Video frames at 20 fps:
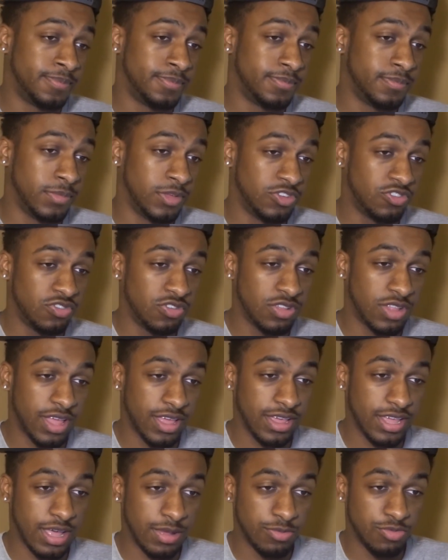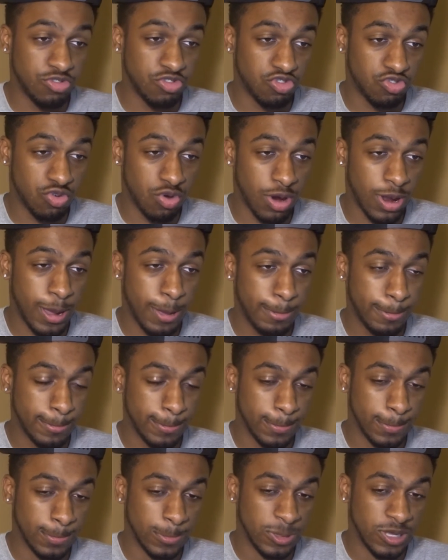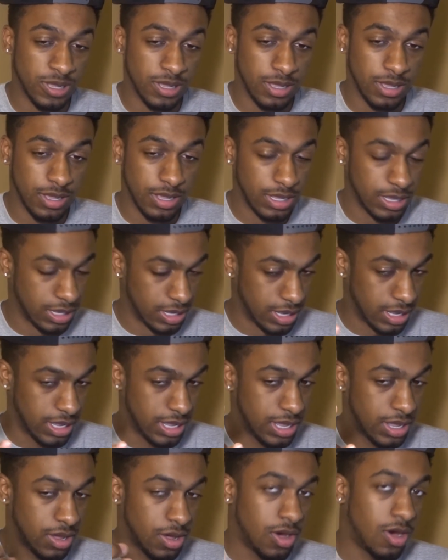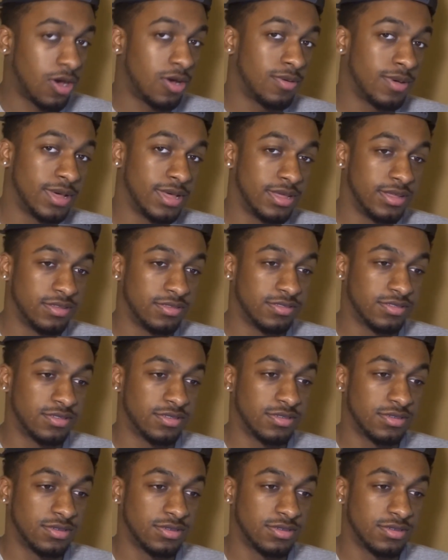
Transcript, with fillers: Make sure you like, comment, subscribe, and always,